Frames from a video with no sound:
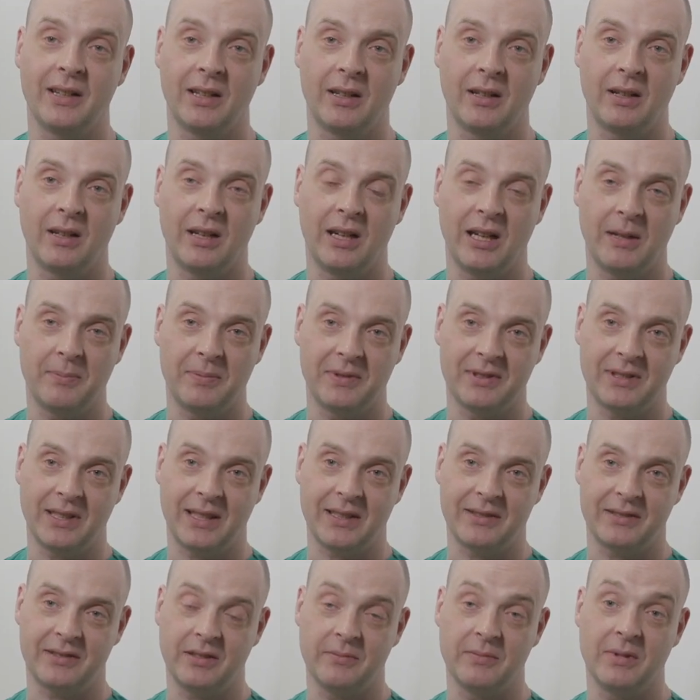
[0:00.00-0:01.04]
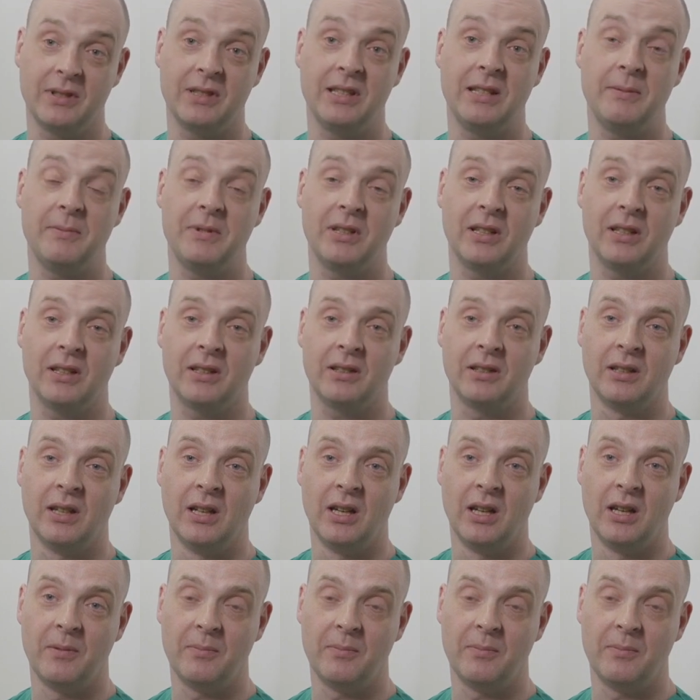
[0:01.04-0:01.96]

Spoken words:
INR, high potassium, anemia